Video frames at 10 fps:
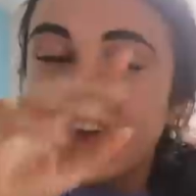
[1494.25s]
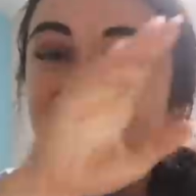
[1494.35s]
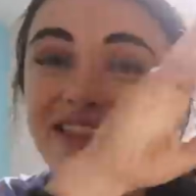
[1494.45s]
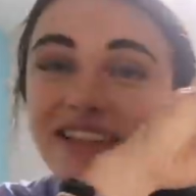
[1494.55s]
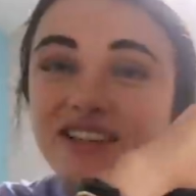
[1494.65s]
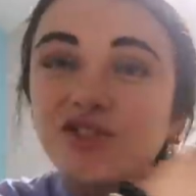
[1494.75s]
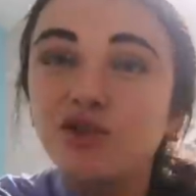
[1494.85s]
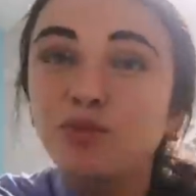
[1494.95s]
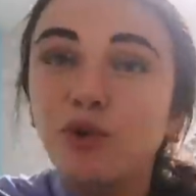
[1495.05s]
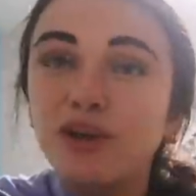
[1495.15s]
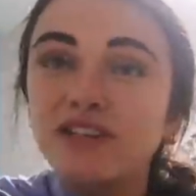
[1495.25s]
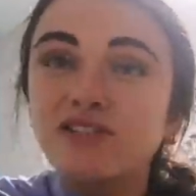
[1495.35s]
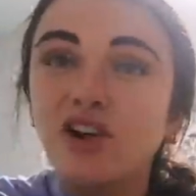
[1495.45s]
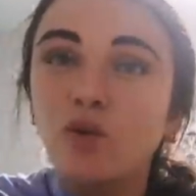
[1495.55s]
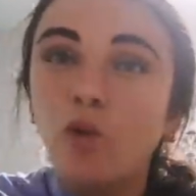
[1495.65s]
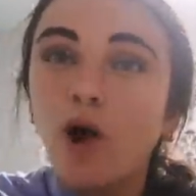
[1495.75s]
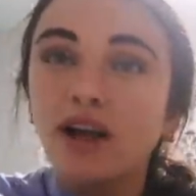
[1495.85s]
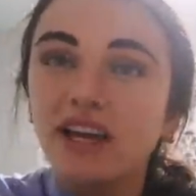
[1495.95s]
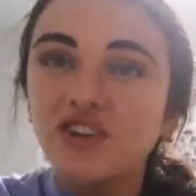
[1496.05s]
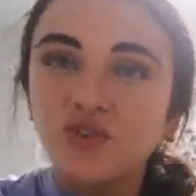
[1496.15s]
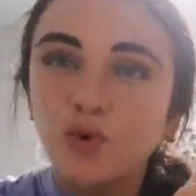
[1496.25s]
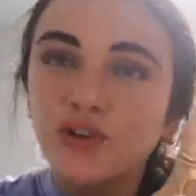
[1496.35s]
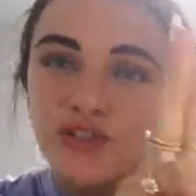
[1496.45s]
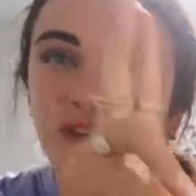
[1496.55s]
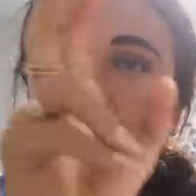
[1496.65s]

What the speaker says: And these two boys start walking towards